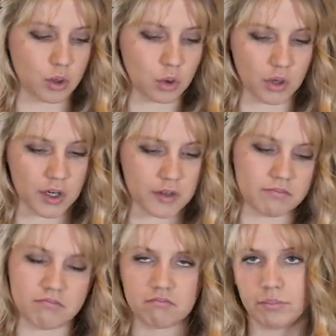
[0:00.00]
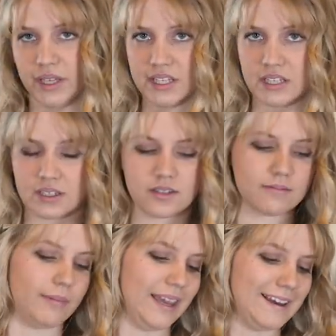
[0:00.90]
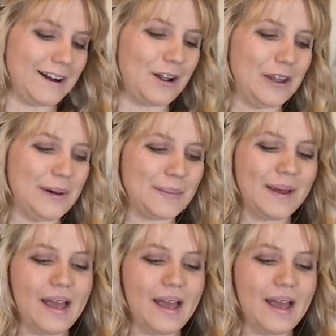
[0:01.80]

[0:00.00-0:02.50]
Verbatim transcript: gourd pieces, making it all up,